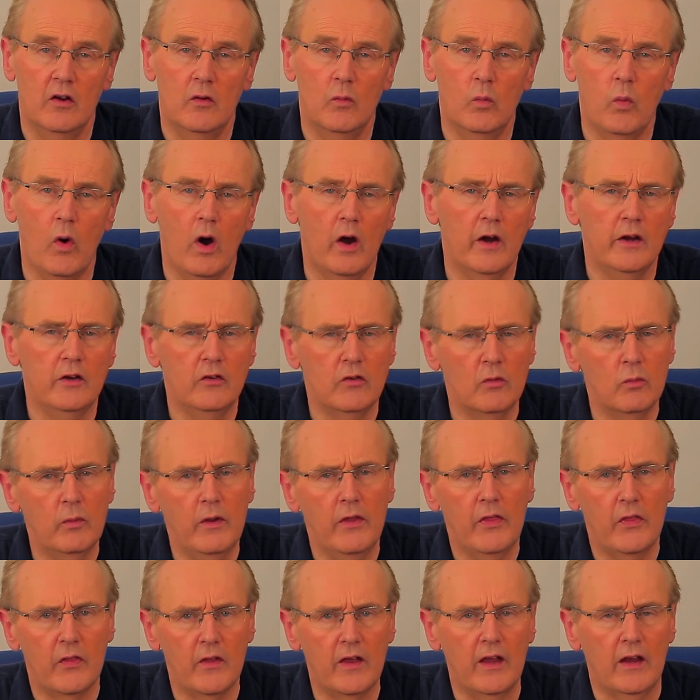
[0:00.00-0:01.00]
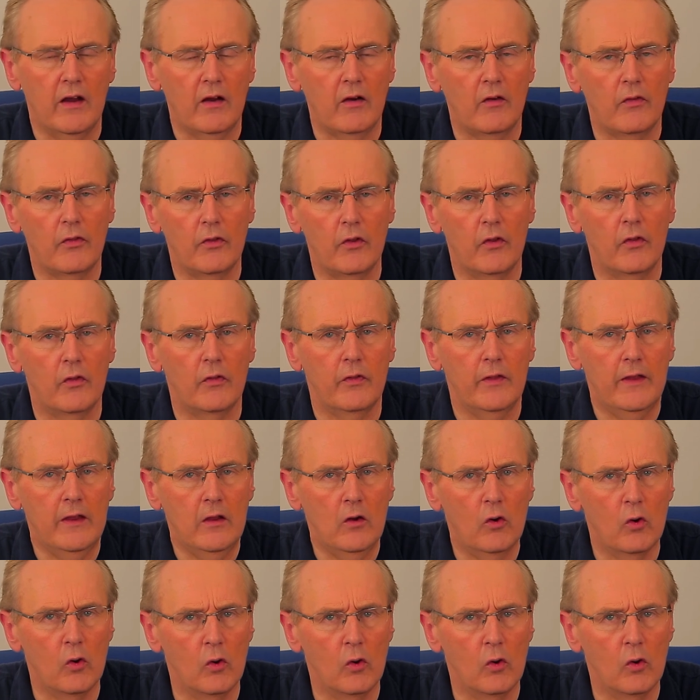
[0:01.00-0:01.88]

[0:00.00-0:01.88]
Why do we think that they